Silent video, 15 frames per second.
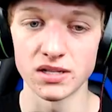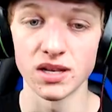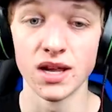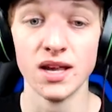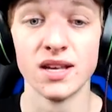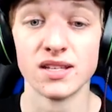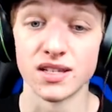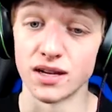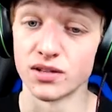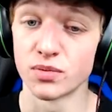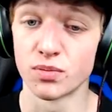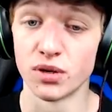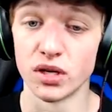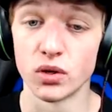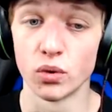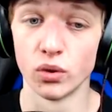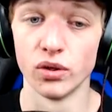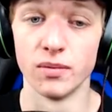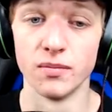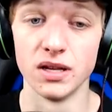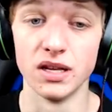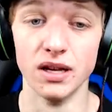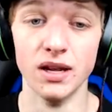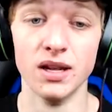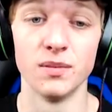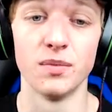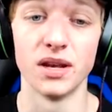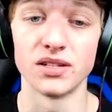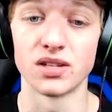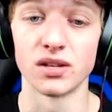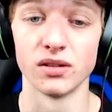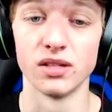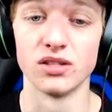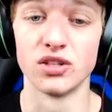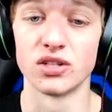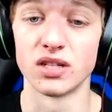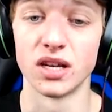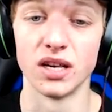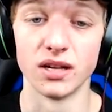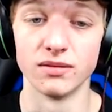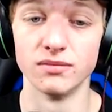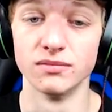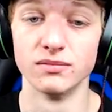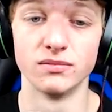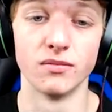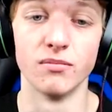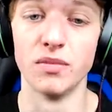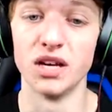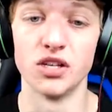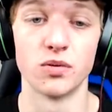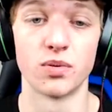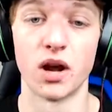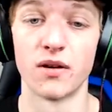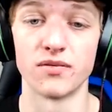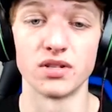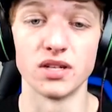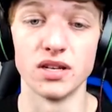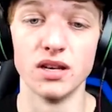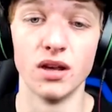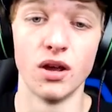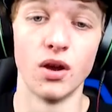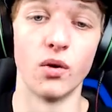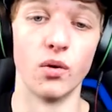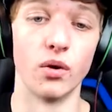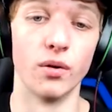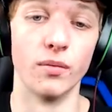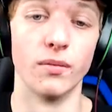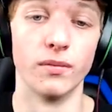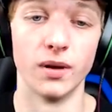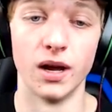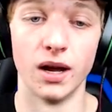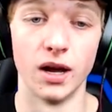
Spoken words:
place. Sounds pretty cool to me. Basically just getting Major Prophecy or